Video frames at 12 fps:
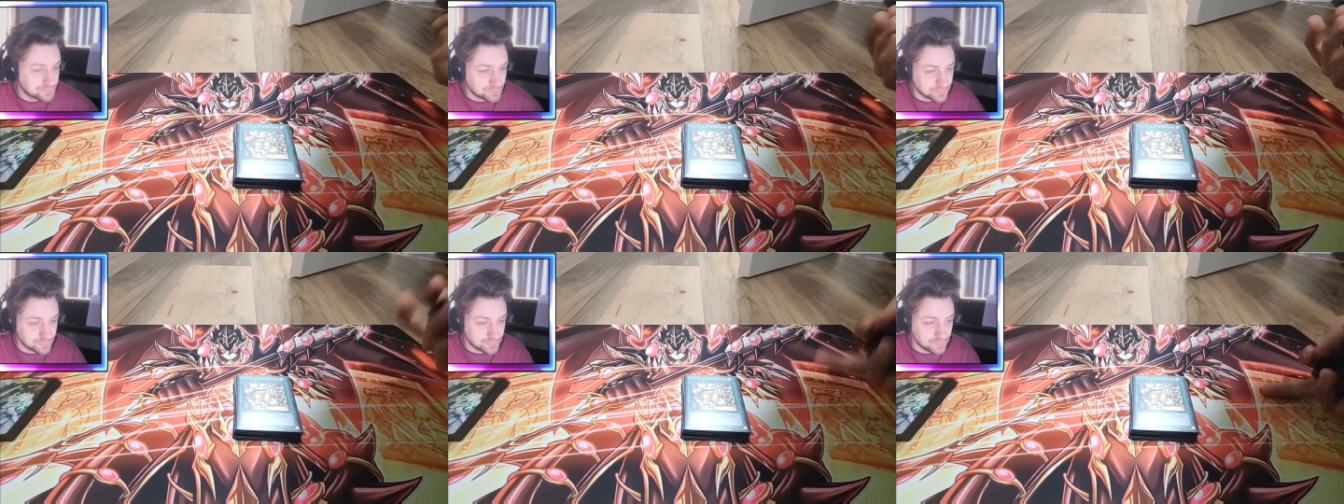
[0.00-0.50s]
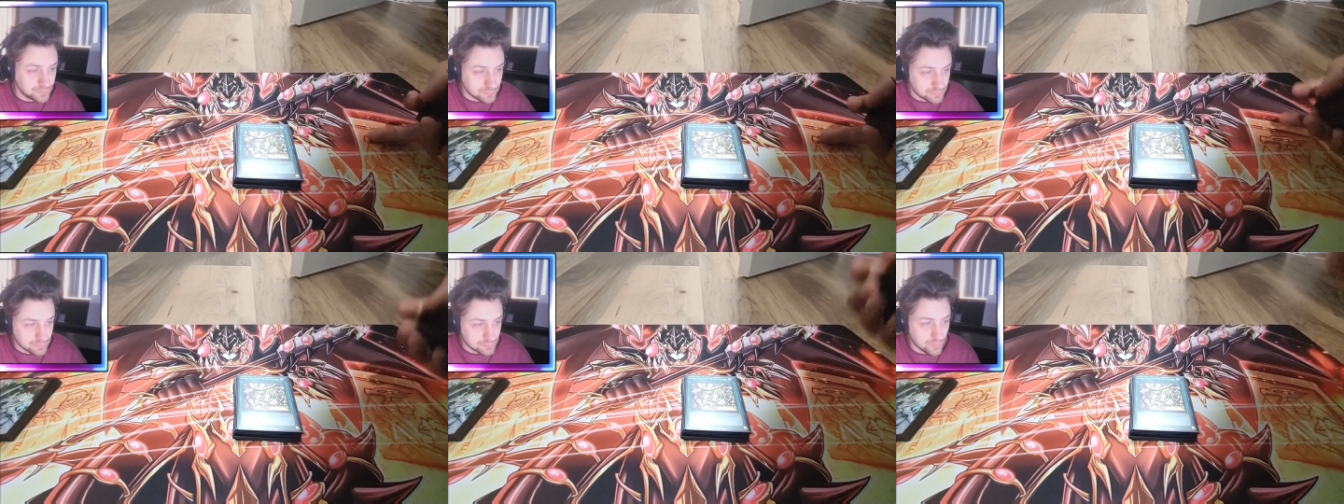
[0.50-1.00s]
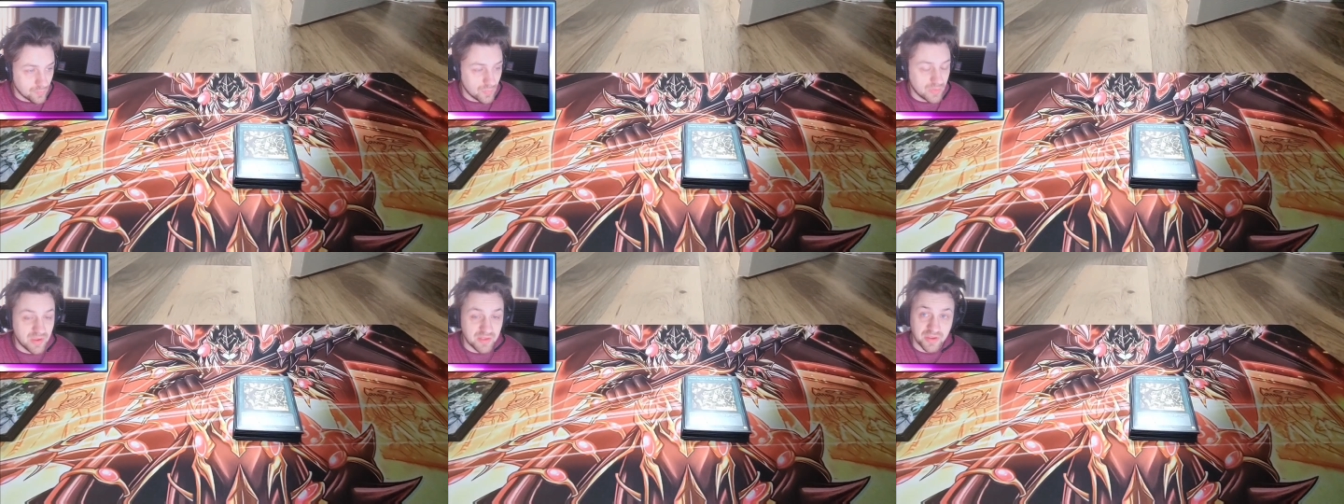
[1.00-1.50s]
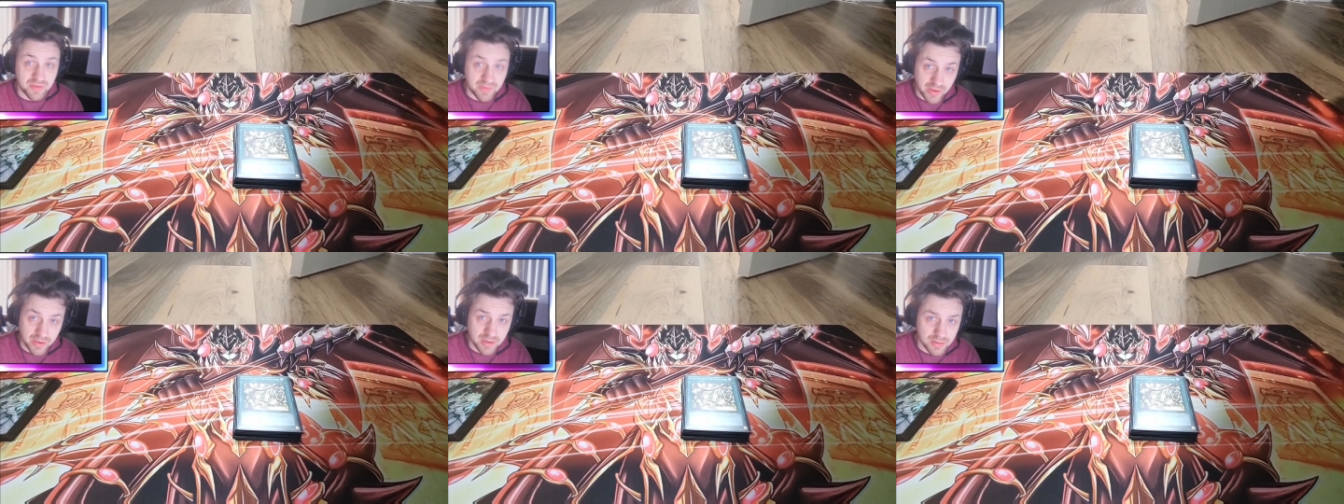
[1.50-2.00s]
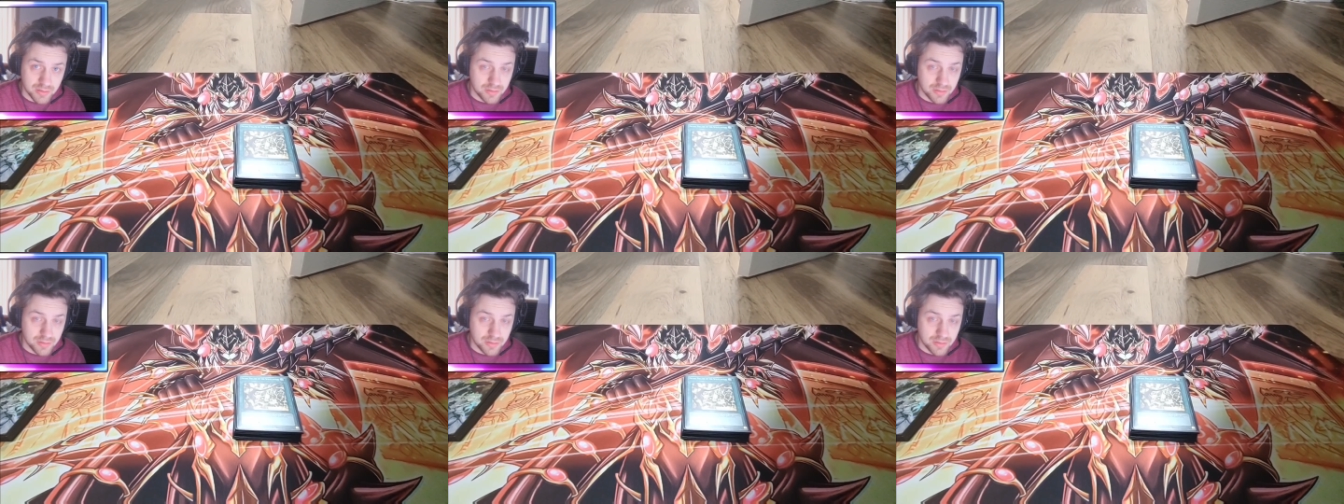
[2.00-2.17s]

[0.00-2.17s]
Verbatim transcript: um, super Poly. TTT. And